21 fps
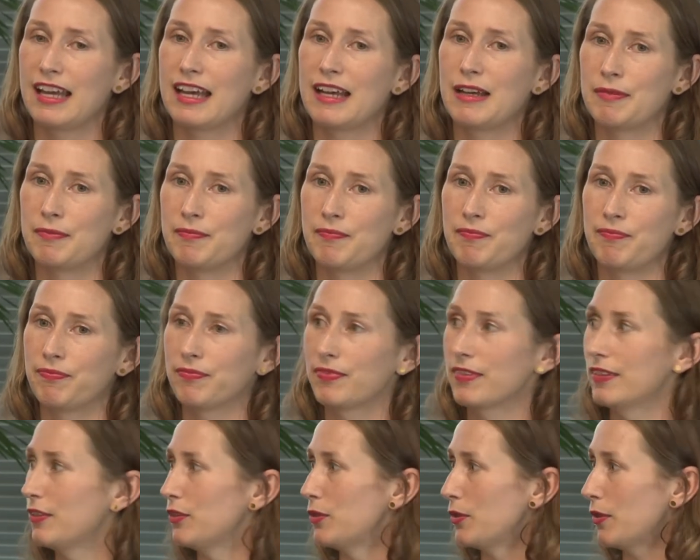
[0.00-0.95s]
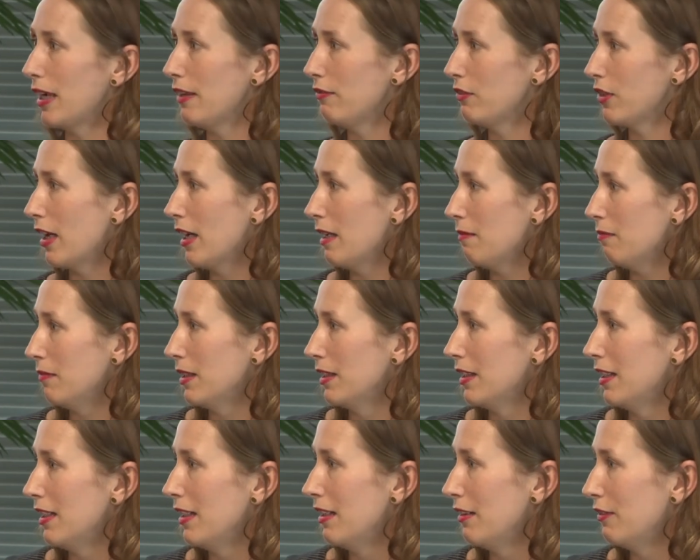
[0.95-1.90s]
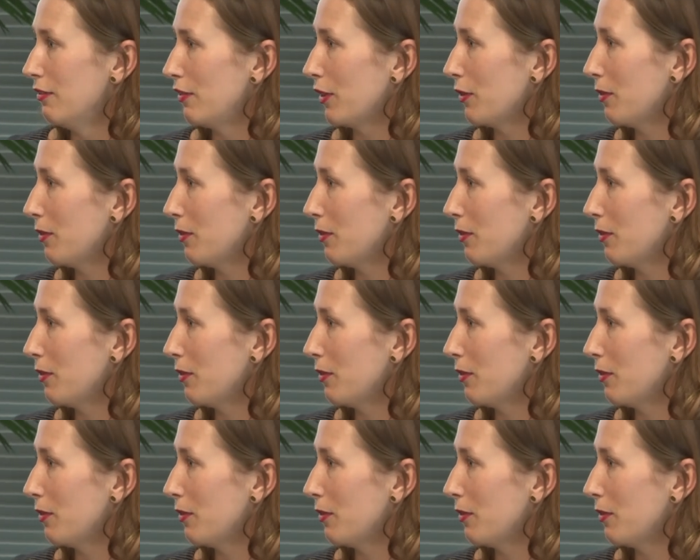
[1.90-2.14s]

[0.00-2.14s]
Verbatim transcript: Um, do I have time for